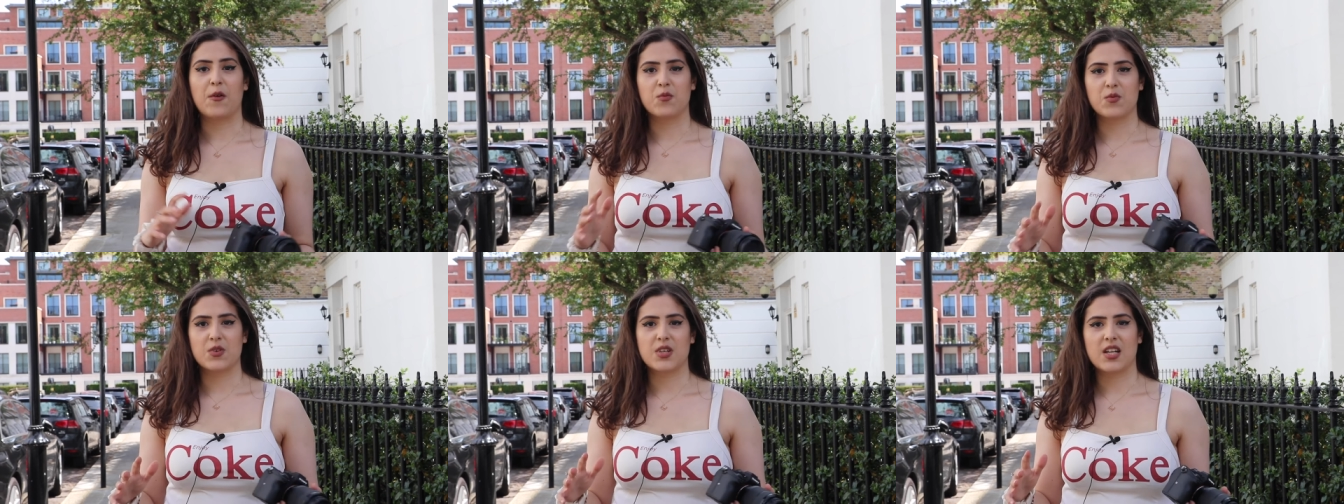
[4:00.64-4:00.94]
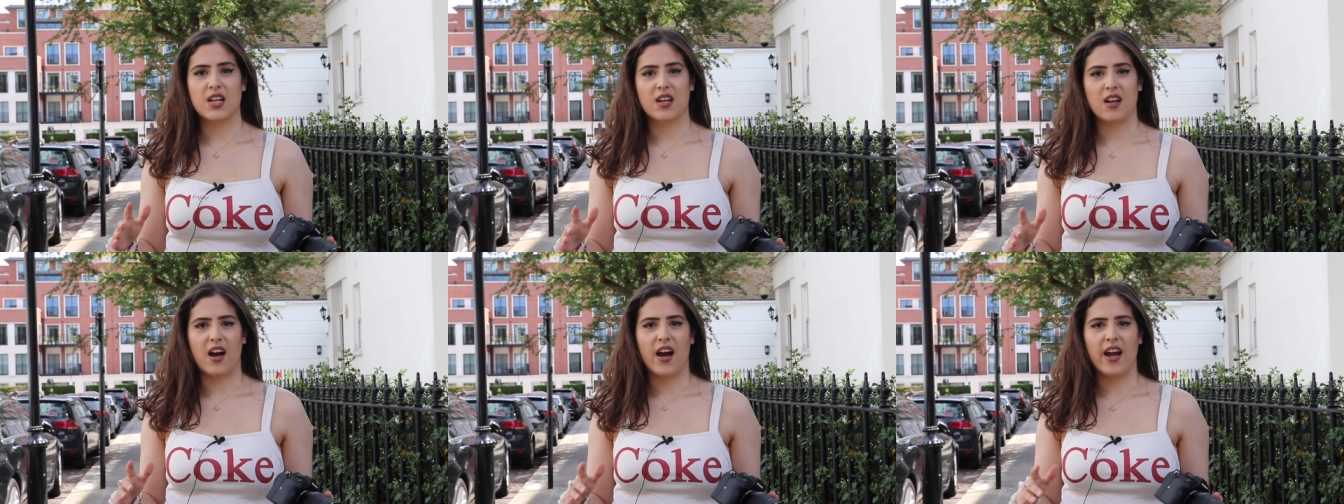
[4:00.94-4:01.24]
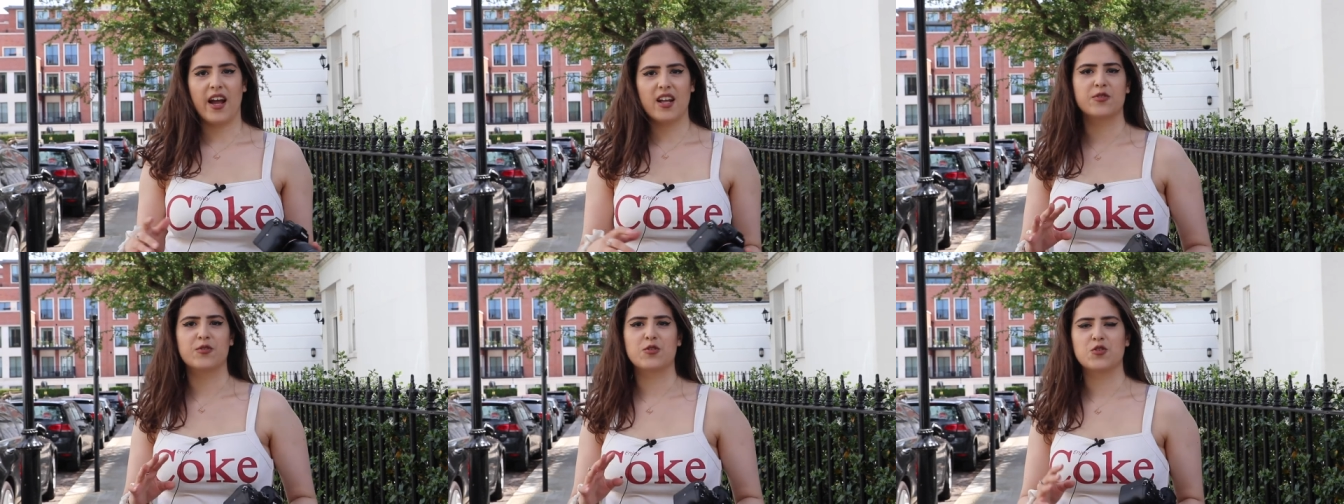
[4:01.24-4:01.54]
really
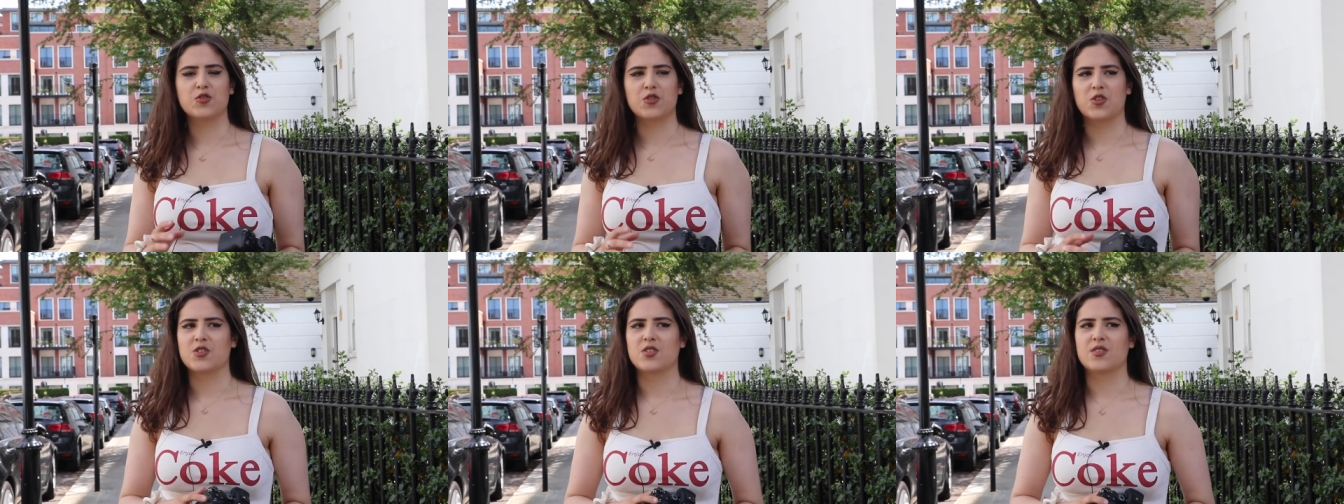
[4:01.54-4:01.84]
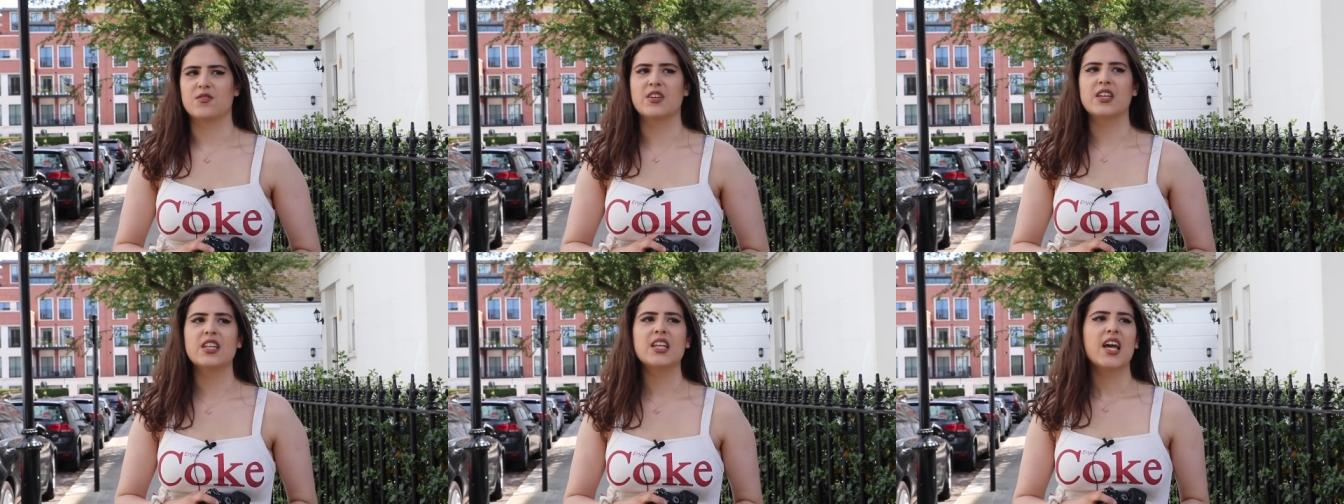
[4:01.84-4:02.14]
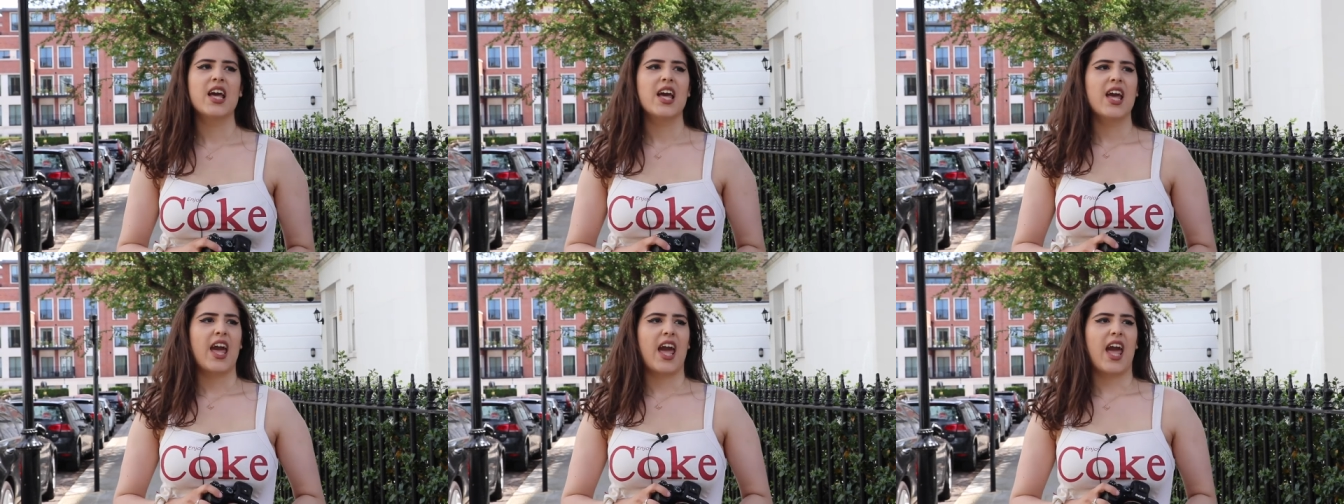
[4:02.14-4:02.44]
like, a few shots of it,
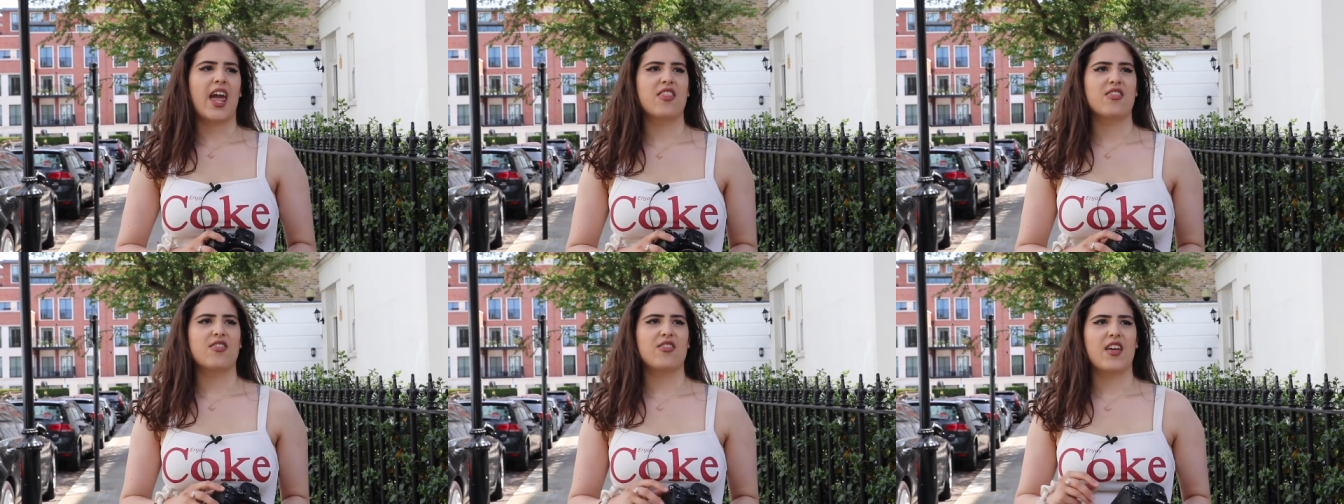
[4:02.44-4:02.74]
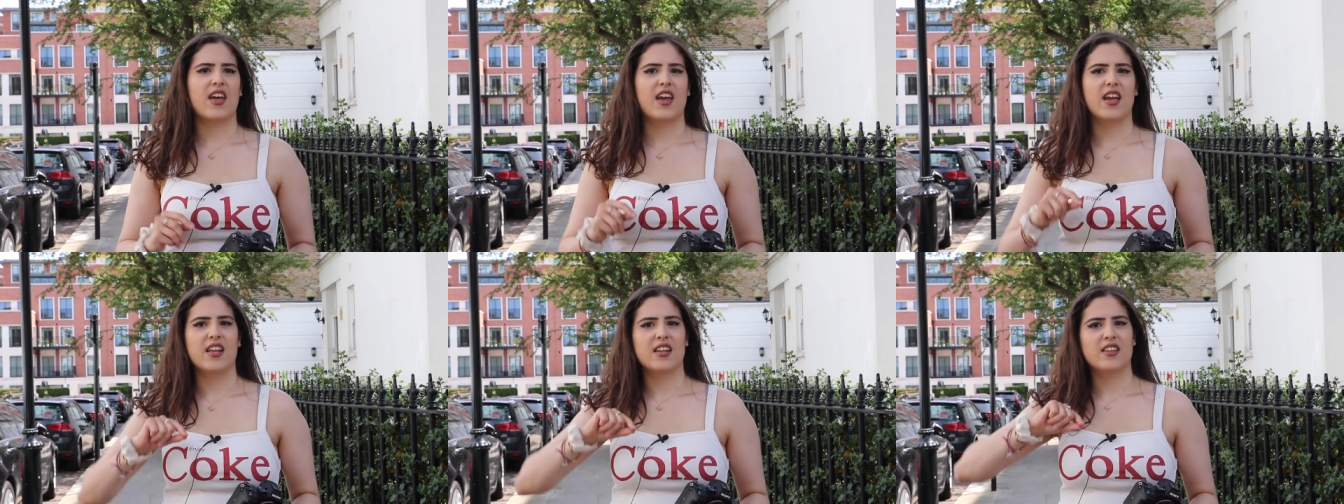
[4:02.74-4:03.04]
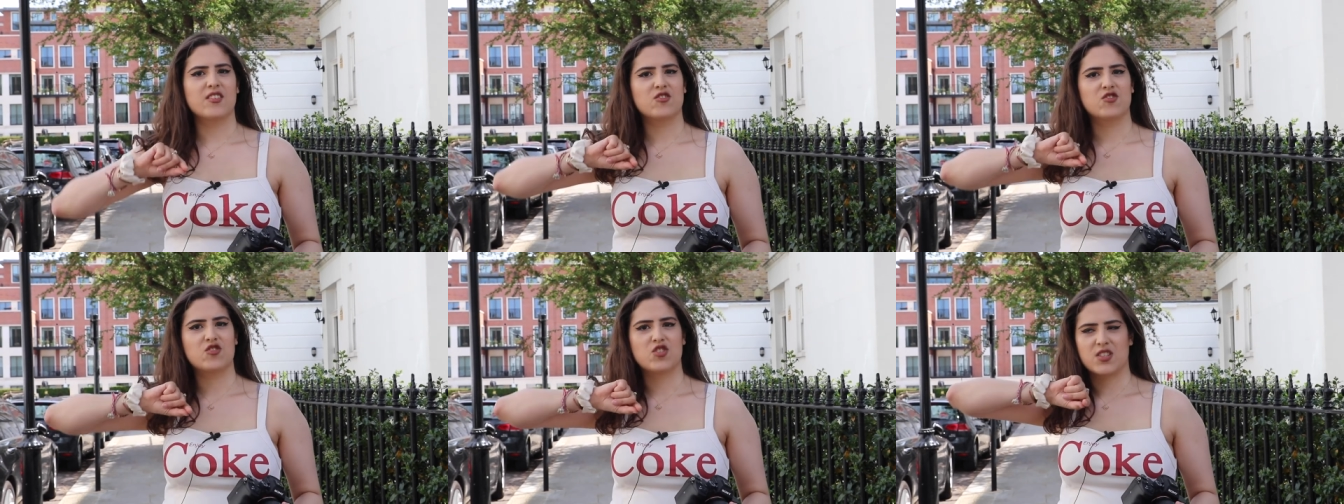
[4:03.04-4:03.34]
and
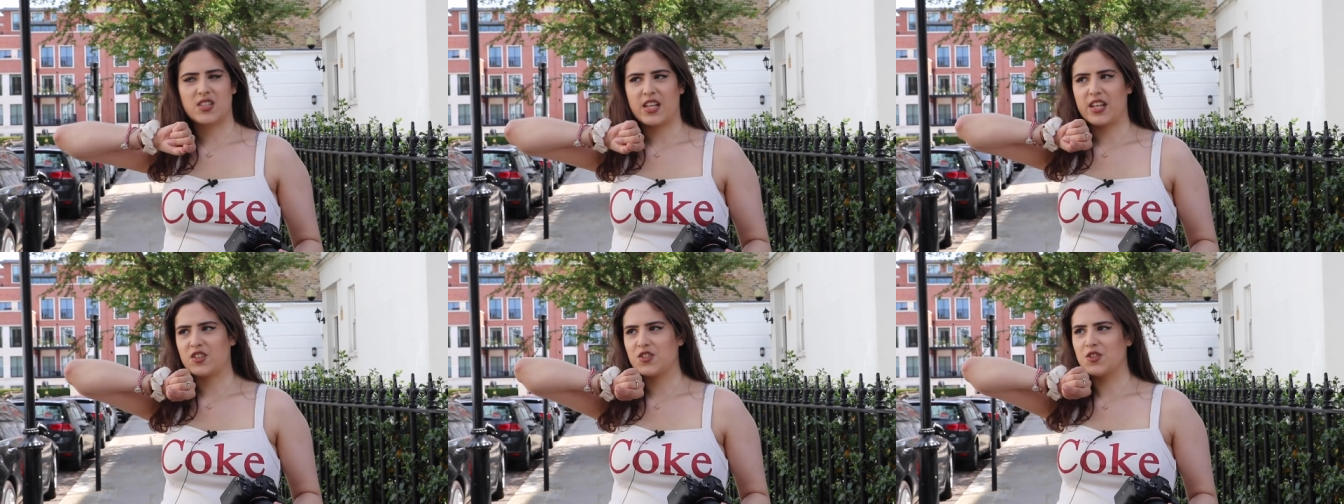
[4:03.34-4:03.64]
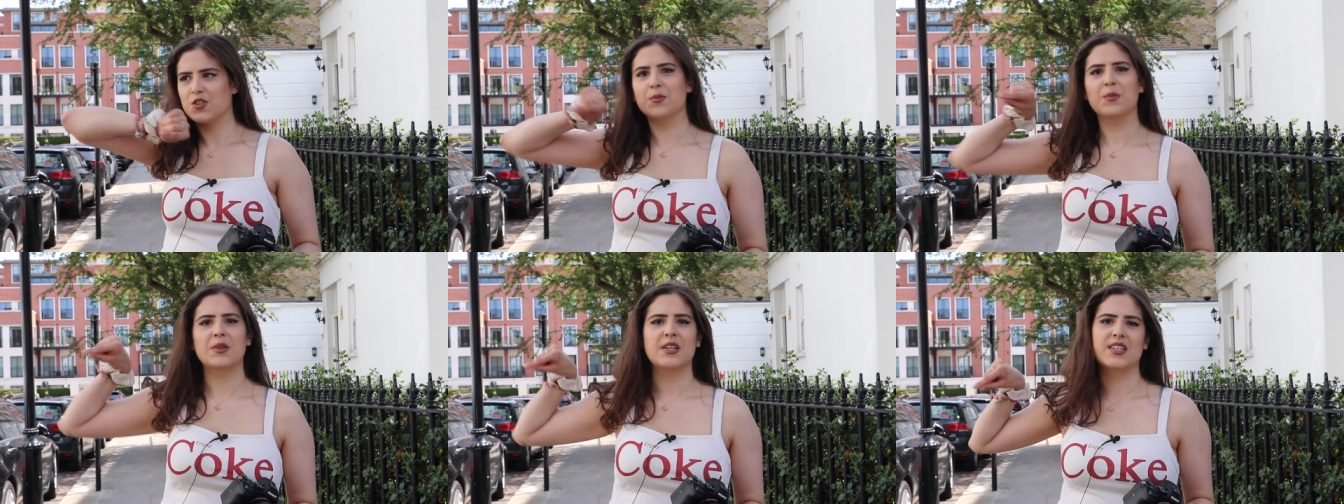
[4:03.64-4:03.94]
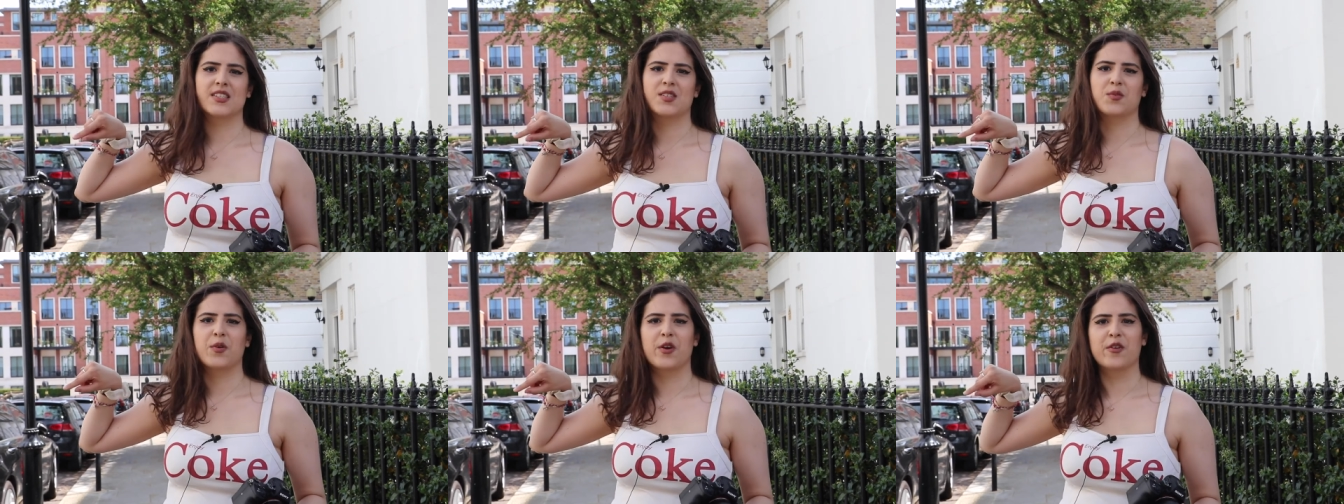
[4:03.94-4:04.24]
then just like 2
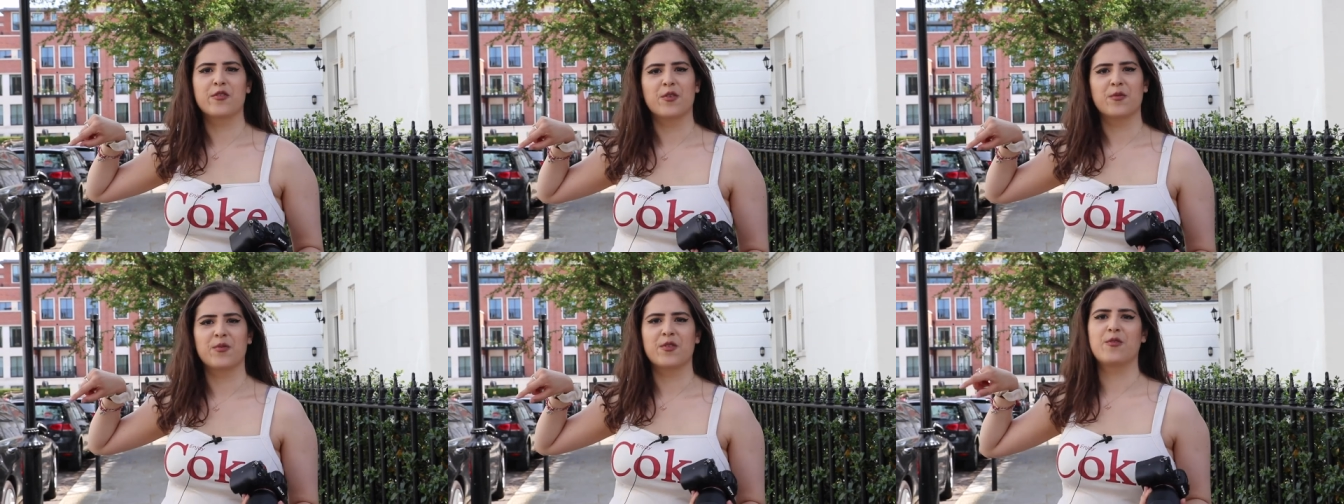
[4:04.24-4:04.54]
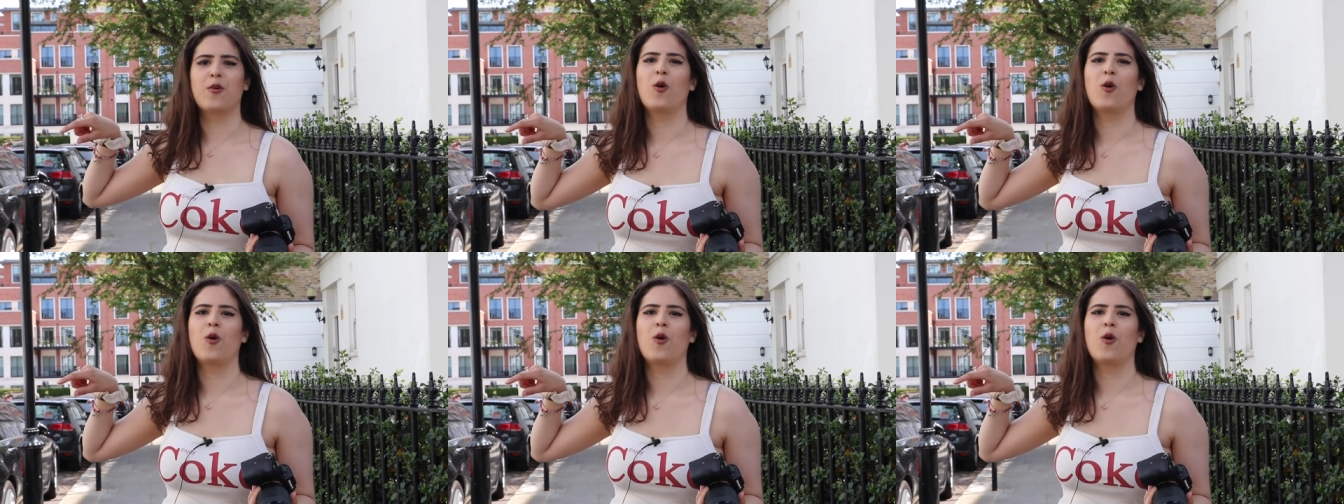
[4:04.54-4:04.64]
minutes away from the